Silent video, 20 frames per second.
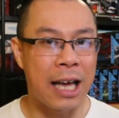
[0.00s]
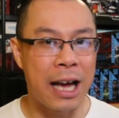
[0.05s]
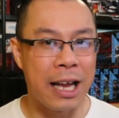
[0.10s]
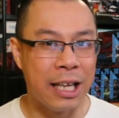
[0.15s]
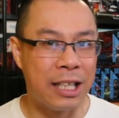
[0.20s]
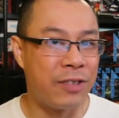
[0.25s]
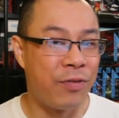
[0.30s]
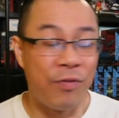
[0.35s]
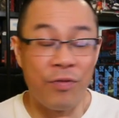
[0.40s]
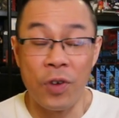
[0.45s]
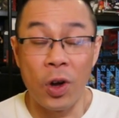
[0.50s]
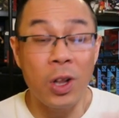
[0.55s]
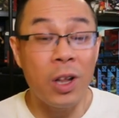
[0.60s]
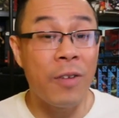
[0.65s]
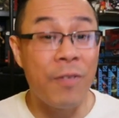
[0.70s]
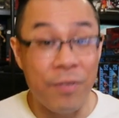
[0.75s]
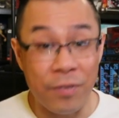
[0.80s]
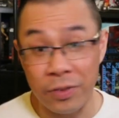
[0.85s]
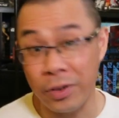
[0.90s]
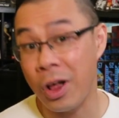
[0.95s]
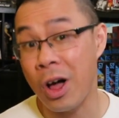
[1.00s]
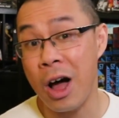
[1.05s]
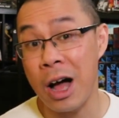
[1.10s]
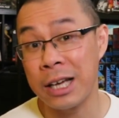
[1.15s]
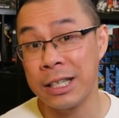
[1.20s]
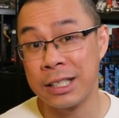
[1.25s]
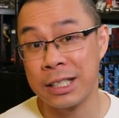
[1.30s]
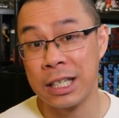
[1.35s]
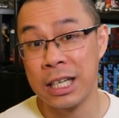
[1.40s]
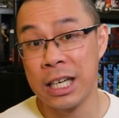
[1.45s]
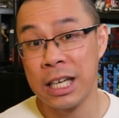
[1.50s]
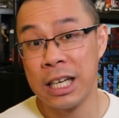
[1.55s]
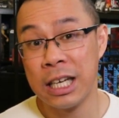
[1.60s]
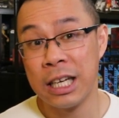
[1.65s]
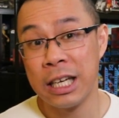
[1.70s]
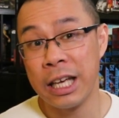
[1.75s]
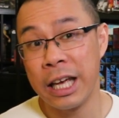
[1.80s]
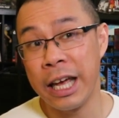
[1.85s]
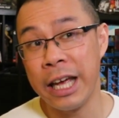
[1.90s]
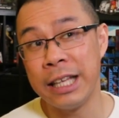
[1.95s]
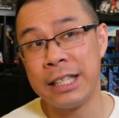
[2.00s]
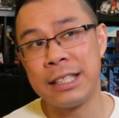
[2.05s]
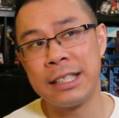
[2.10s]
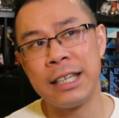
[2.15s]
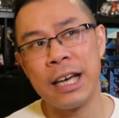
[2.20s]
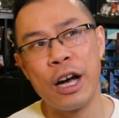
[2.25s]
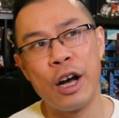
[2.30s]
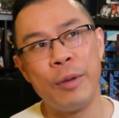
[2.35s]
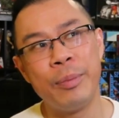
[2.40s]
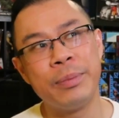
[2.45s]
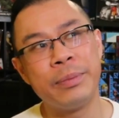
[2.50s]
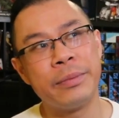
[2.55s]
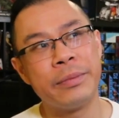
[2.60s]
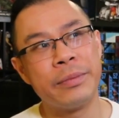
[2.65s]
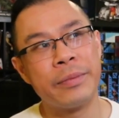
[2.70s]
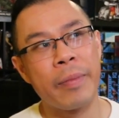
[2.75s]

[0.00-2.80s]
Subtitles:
It's full of flaws. It's not